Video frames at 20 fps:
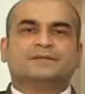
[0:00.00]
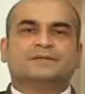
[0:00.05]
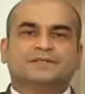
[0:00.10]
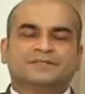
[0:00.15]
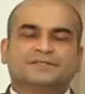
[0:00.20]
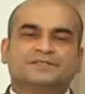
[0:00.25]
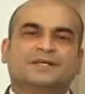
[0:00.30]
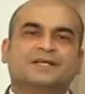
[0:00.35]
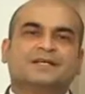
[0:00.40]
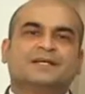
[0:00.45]

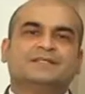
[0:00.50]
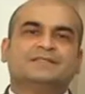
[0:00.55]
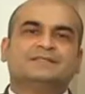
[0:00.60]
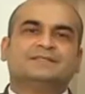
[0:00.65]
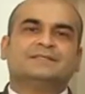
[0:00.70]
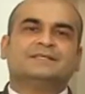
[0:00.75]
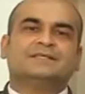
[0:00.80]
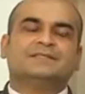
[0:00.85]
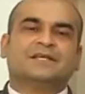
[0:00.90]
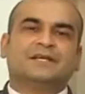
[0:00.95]
Crystal
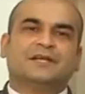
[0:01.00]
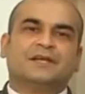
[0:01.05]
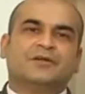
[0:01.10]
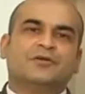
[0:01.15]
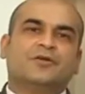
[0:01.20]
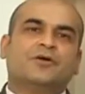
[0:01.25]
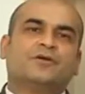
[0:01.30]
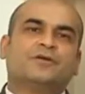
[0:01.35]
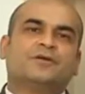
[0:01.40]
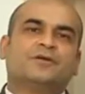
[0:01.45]
lens is an
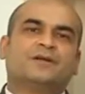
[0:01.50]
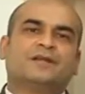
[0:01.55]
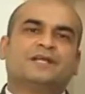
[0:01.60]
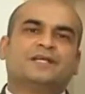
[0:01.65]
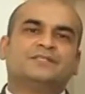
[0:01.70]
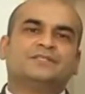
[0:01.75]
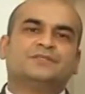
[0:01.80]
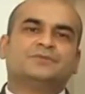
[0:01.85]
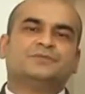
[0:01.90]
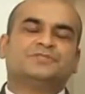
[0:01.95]
intraocular
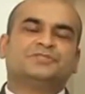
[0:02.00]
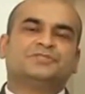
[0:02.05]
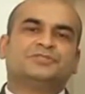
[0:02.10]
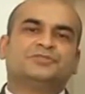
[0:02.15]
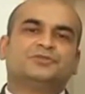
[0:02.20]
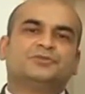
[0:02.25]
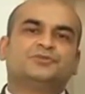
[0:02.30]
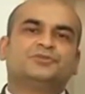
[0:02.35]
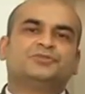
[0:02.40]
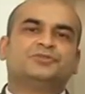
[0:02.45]
lens which
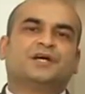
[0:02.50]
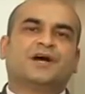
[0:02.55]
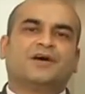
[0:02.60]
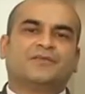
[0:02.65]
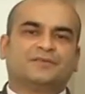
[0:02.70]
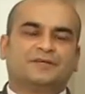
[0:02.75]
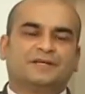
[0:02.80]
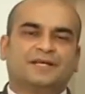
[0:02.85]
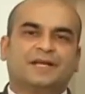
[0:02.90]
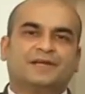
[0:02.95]
is used
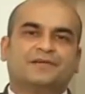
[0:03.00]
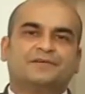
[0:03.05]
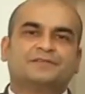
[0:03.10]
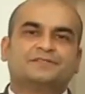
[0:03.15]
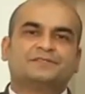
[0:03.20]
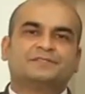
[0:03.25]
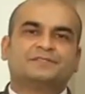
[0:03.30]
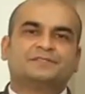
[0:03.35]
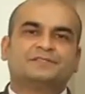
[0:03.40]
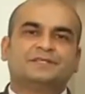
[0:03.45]
after cataract
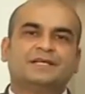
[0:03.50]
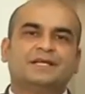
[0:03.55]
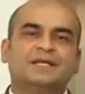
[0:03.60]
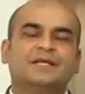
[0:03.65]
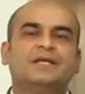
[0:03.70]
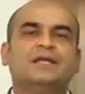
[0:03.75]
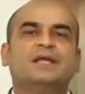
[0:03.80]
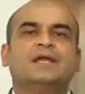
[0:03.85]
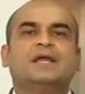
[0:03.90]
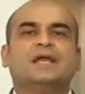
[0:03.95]
surgery
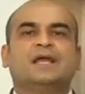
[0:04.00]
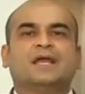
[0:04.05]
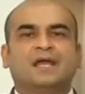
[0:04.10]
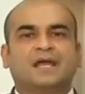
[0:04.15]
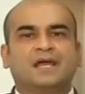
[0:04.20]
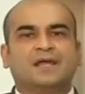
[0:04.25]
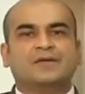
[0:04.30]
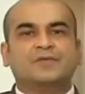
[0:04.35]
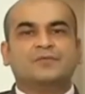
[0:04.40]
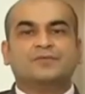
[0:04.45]

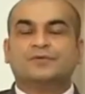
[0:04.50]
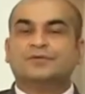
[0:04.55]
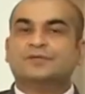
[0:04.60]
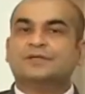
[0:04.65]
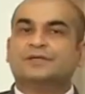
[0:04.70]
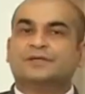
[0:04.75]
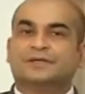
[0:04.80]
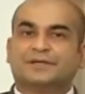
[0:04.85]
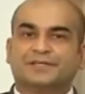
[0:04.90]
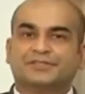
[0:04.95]
and for the
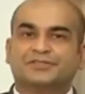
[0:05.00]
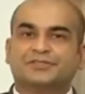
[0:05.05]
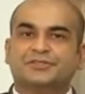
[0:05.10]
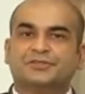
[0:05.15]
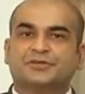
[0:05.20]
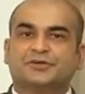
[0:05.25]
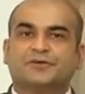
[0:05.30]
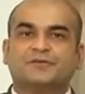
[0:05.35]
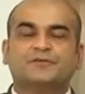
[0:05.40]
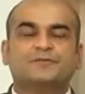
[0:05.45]
correction
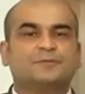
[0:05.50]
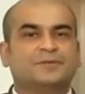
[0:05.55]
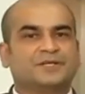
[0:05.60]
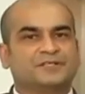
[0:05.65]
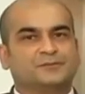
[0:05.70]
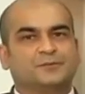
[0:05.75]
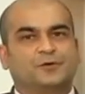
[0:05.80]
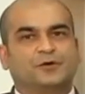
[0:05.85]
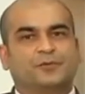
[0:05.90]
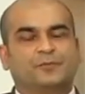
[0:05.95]
of
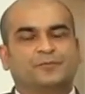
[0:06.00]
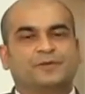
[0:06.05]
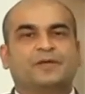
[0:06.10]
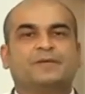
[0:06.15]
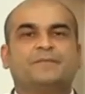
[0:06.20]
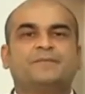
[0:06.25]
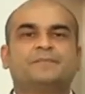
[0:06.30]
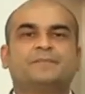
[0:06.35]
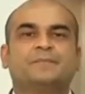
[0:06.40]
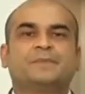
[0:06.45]
presbyopia.
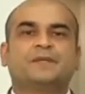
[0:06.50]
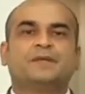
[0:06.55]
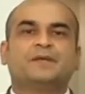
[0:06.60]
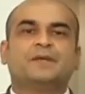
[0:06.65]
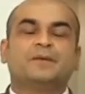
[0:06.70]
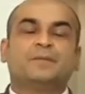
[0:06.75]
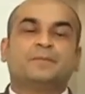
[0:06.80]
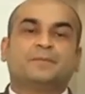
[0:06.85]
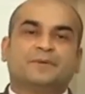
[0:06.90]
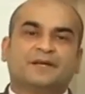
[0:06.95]

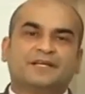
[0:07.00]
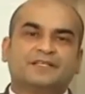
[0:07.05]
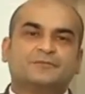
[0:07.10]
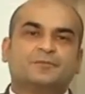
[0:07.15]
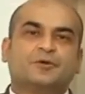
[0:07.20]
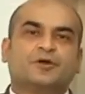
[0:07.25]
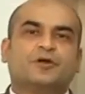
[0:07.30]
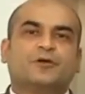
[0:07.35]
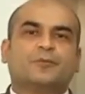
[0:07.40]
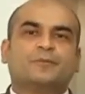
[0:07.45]

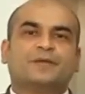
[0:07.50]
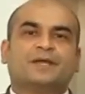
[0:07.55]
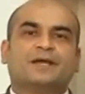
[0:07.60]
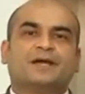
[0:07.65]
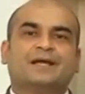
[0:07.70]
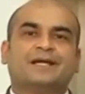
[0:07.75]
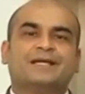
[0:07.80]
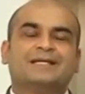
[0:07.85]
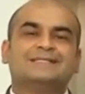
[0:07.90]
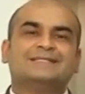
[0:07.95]

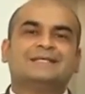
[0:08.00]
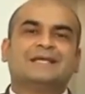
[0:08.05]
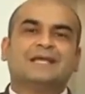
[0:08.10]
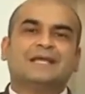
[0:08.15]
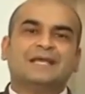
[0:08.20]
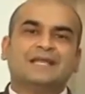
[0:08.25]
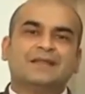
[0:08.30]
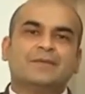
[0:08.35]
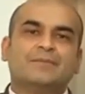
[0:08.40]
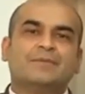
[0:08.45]
Presbyopia is the
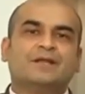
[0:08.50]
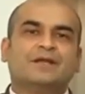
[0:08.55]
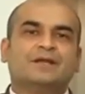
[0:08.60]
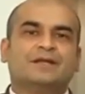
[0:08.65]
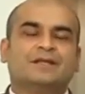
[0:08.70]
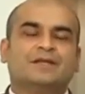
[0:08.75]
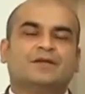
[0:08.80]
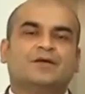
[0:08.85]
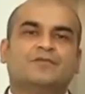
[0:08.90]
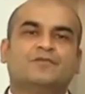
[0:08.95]

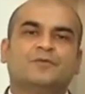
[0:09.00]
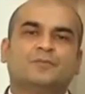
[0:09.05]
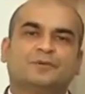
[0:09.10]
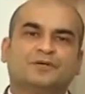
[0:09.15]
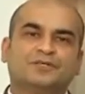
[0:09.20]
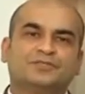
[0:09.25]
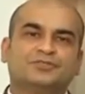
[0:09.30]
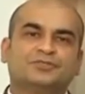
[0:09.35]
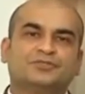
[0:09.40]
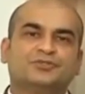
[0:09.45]
inability of a
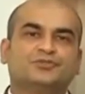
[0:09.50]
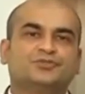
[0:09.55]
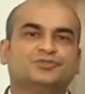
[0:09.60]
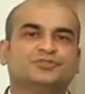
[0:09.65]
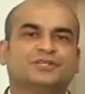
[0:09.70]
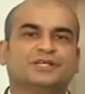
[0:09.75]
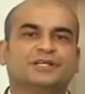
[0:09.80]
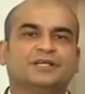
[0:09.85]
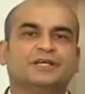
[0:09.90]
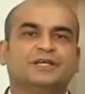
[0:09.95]
person to
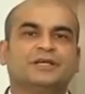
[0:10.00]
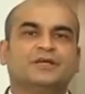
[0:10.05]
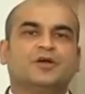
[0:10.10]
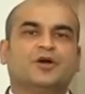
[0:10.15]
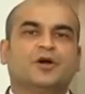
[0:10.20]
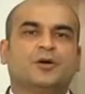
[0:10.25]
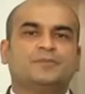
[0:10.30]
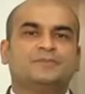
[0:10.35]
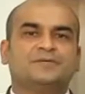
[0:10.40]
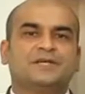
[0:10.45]
see
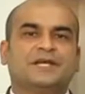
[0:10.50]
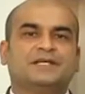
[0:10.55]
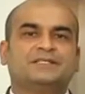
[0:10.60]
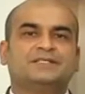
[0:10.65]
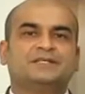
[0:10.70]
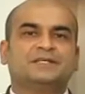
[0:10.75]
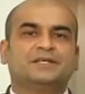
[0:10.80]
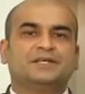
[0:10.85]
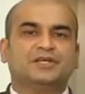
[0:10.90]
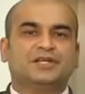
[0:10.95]

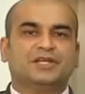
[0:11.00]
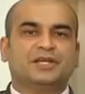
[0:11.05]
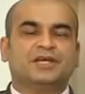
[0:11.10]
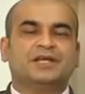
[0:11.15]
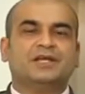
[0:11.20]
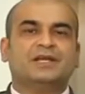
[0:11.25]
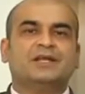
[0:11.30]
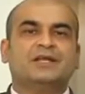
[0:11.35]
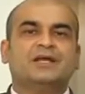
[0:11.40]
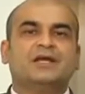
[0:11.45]
objects
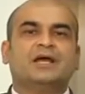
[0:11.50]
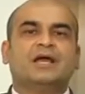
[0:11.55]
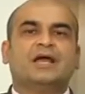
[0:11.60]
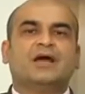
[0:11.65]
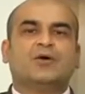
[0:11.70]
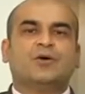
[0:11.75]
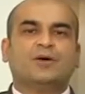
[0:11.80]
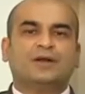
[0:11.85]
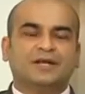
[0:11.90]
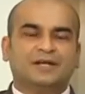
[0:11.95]
near
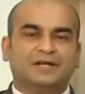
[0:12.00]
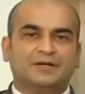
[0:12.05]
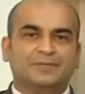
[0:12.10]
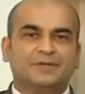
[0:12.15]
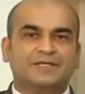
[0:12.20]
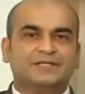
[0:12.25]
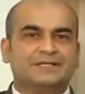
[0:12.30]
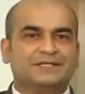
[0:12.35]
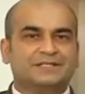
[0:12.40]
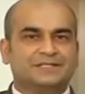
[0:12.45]
or
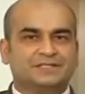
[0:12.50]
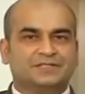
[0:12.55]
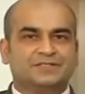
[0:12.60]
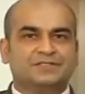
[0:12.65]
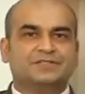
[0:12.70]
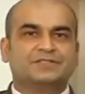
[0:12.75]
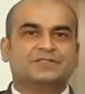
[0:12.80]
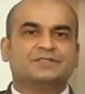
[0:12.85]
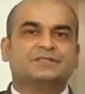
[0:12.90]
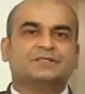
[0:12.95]
intermediate
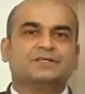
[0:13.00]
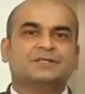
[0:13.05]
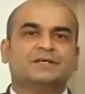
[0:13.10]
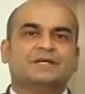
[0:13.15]
distance.